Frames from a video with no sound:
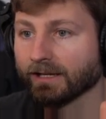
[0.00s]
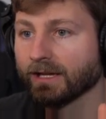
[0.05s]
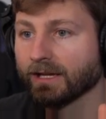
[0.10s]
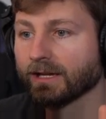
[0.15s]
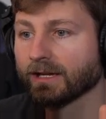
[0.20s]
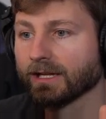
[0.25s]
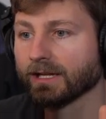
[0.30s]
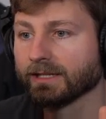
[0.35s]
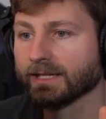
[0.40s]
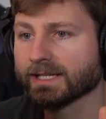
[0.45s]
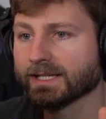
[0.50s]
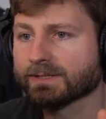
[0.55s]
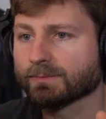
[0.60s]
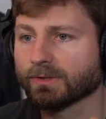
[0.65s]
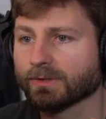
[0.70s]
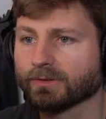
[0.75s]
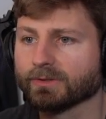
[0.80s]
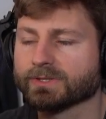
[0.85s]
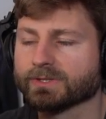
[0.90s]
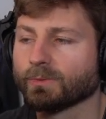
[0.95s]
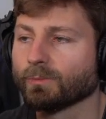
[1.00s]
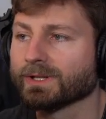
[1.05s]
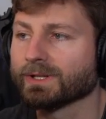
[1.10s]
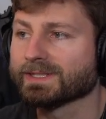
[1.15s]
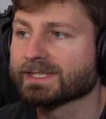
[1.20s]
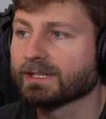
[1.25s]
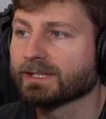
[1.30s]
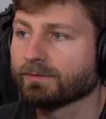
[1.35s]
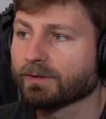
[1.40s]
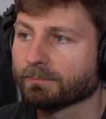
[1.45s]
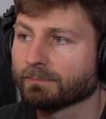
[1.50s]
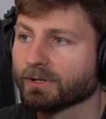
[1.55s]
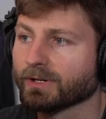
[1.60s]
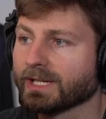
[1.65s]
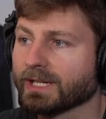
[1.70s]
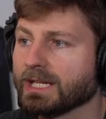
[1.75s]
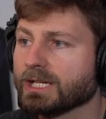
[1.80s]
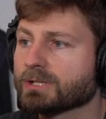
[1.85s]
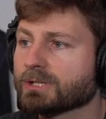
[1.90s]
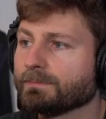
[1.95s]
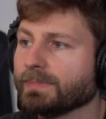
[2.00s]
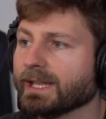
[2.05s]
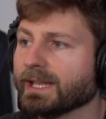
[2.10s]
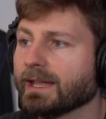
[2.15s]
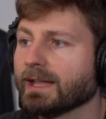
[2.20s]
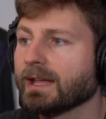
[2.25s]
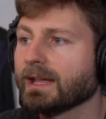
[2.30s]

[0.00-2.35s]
And yes, we're losing 1 silver per each, but